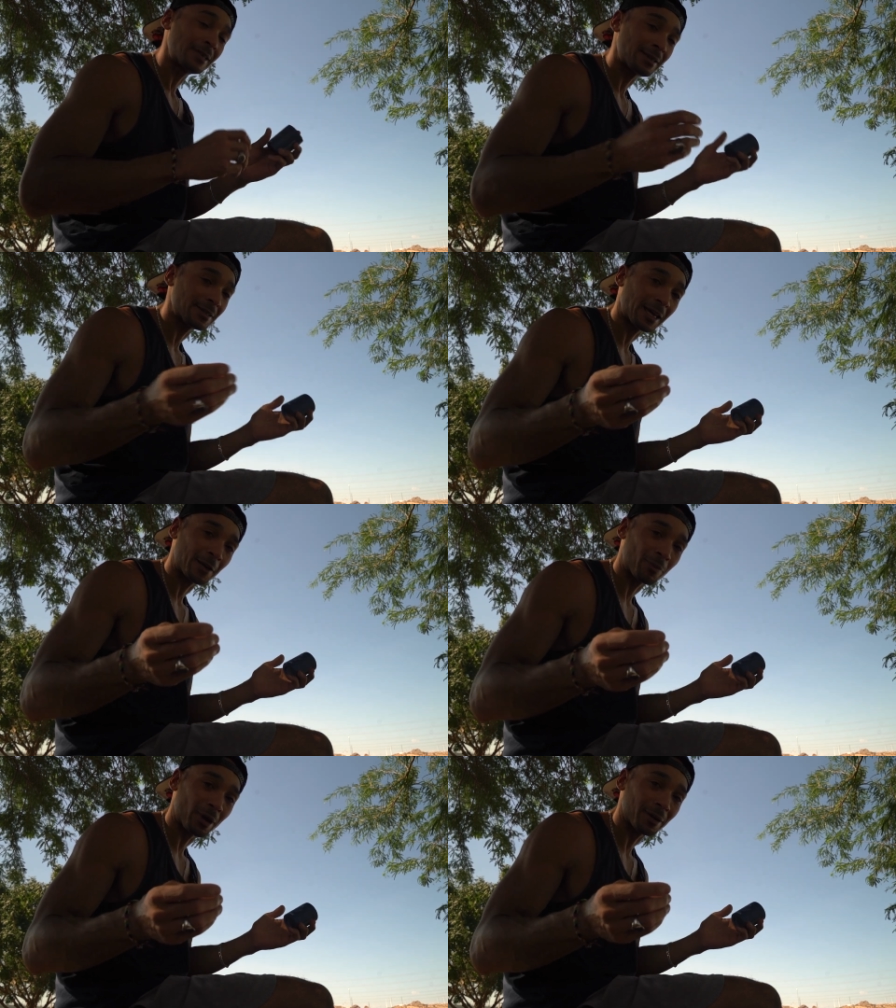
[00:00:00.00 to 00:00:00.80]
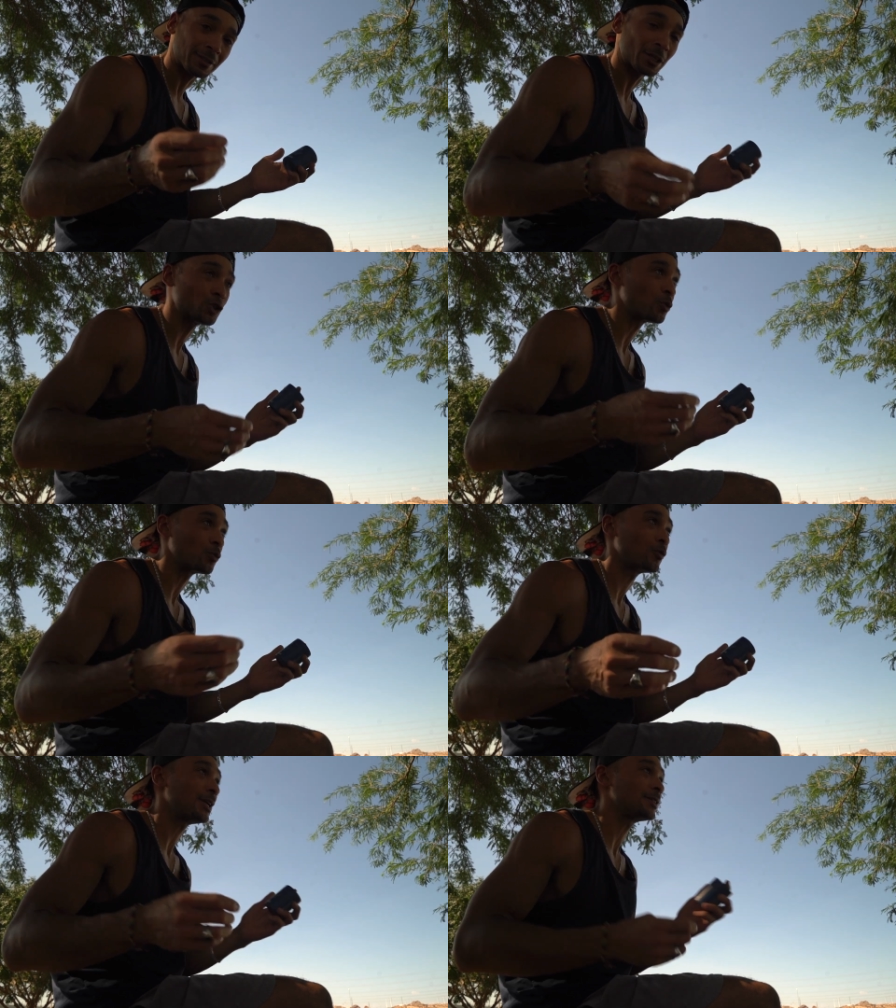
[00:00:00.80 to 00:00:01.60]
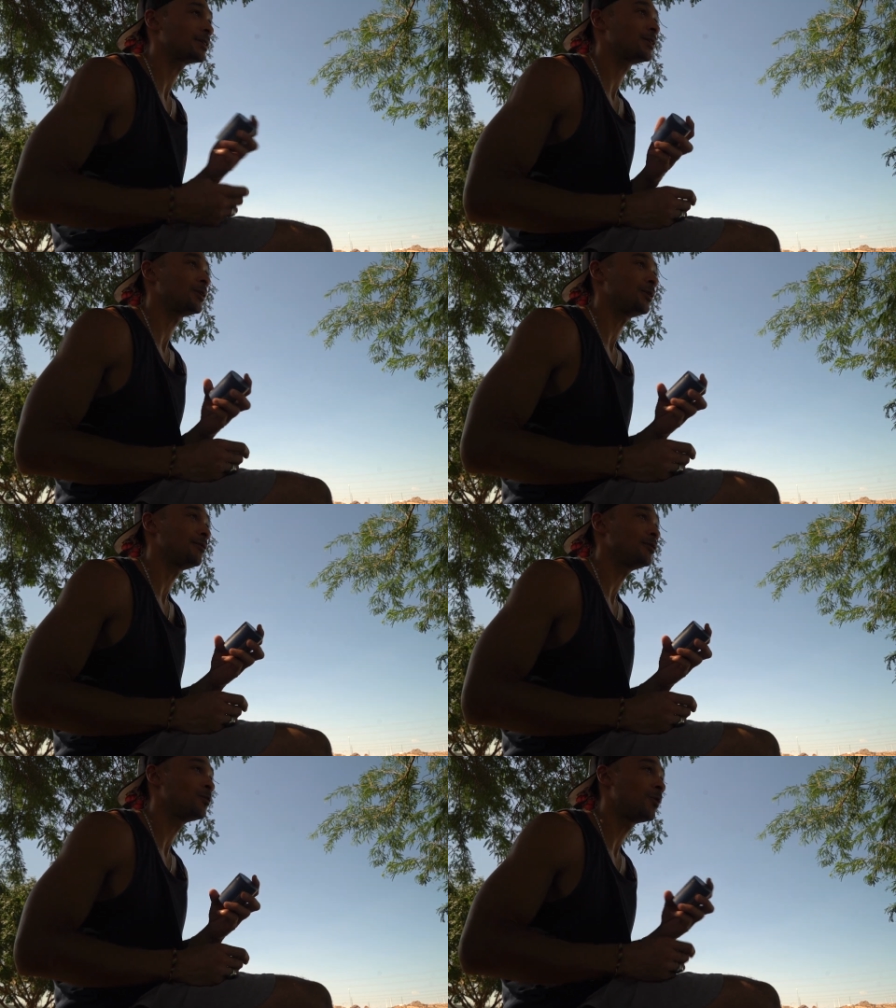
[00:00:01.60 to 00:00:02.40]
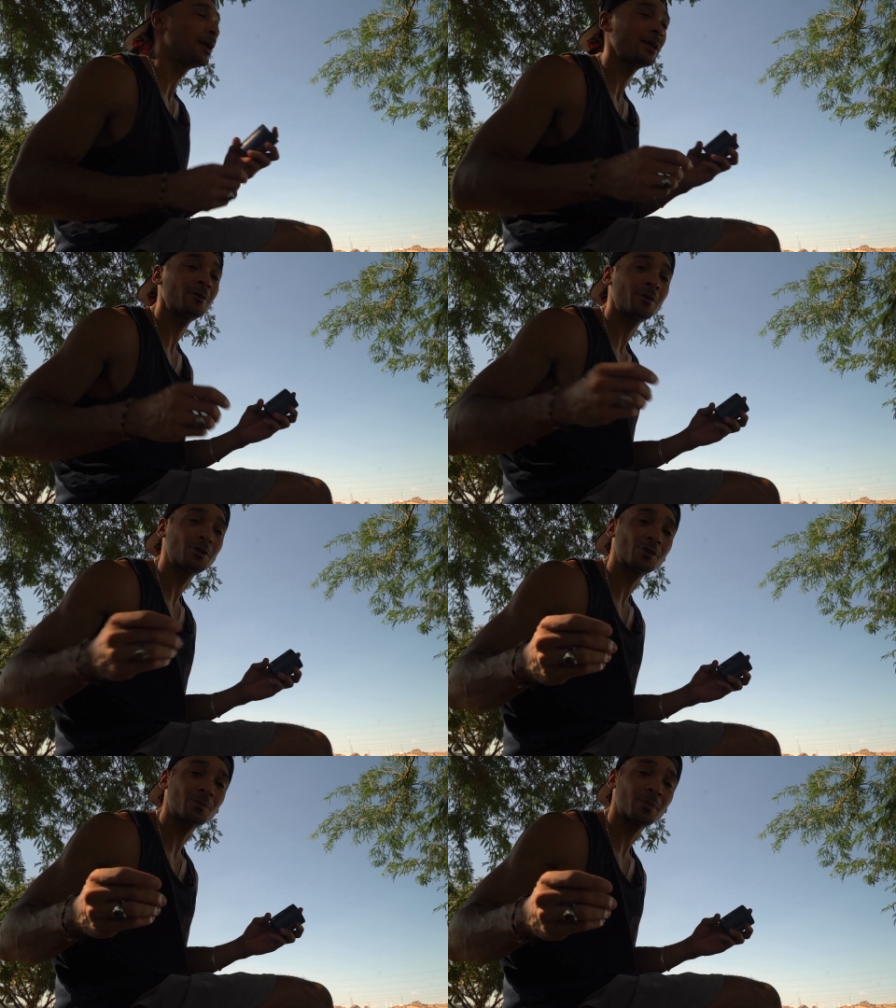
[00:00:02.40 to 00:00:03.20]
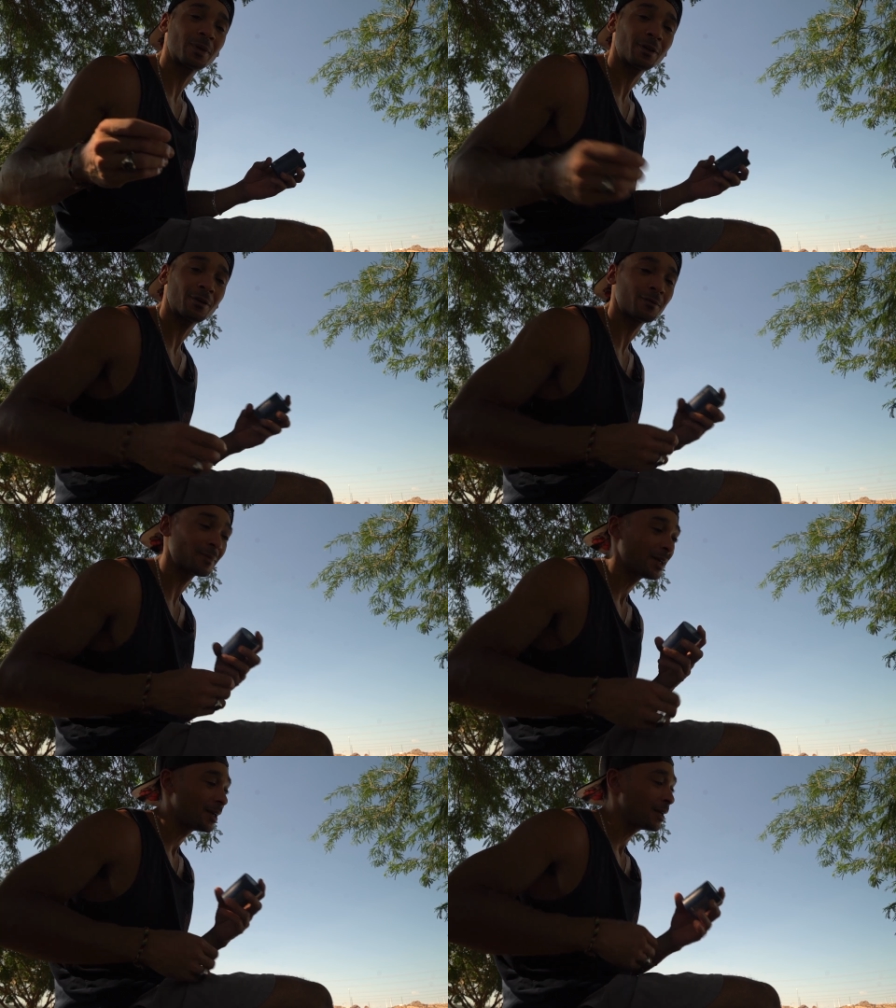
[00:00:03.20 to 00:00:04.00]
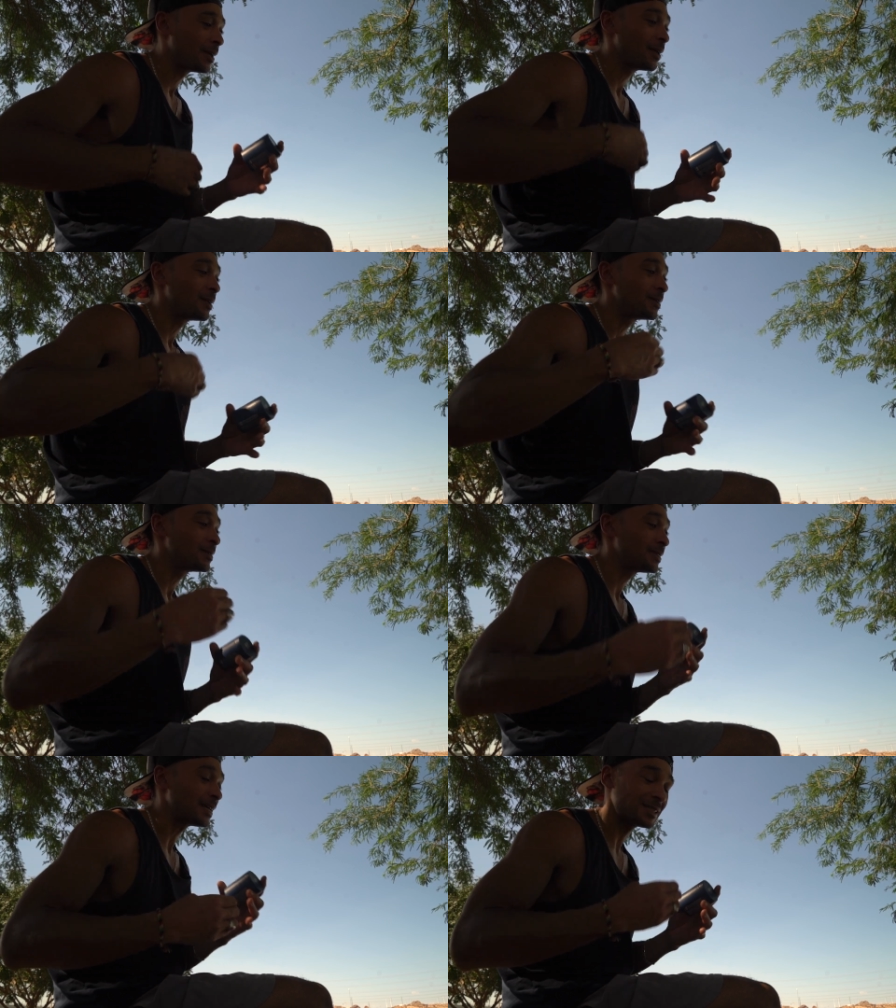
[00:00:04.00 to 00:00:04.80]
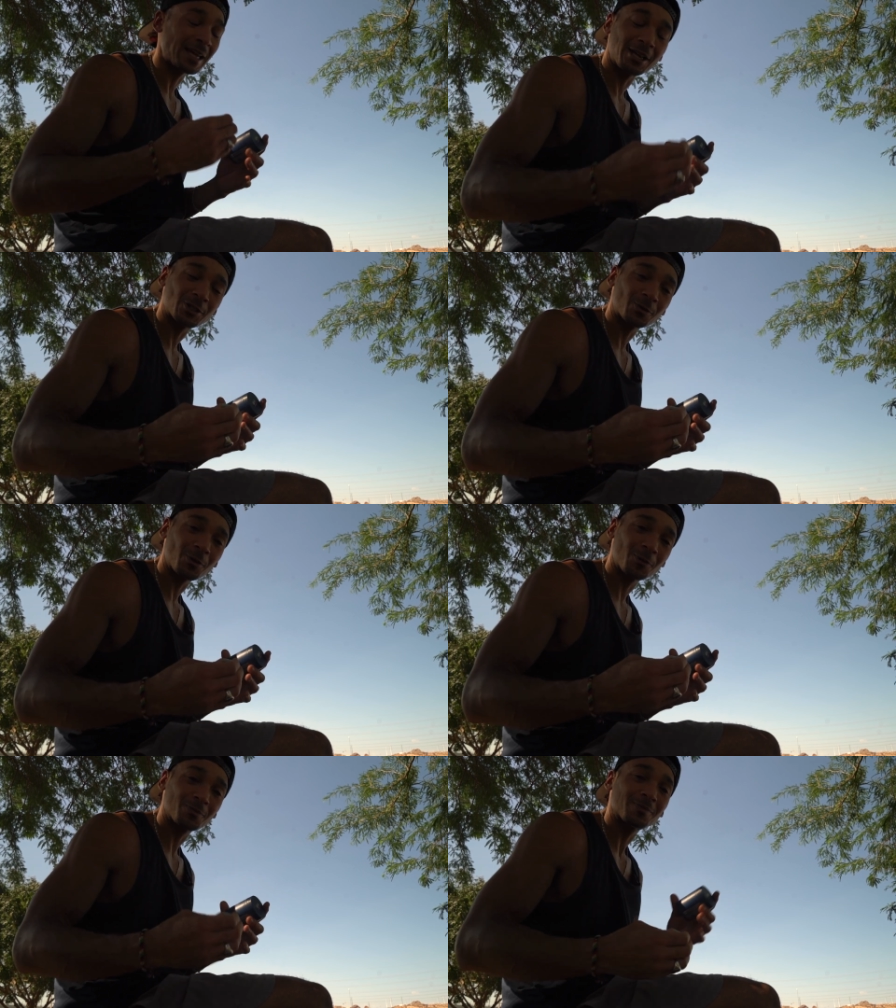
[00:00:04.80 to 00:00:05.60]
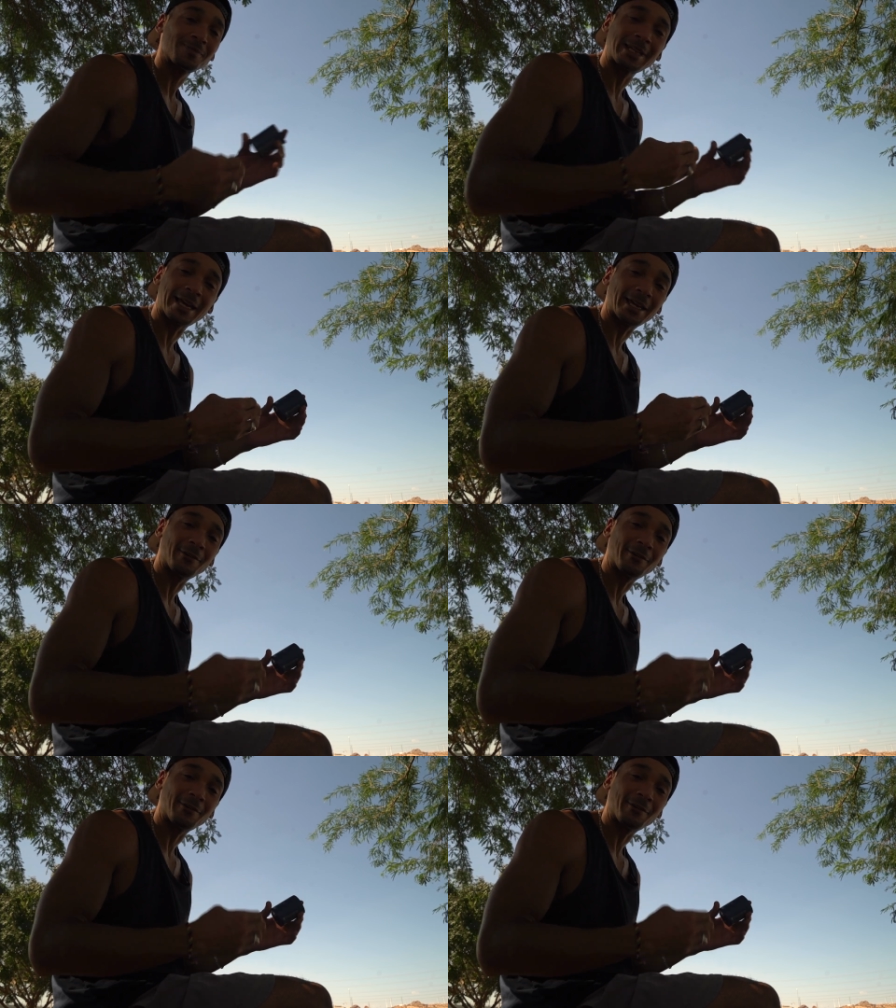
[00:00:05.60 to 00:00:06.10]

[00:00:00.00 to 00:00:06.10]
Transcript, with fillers: take these kind of products at your own risk. You know, if you want to increase your, your testosterone, take it.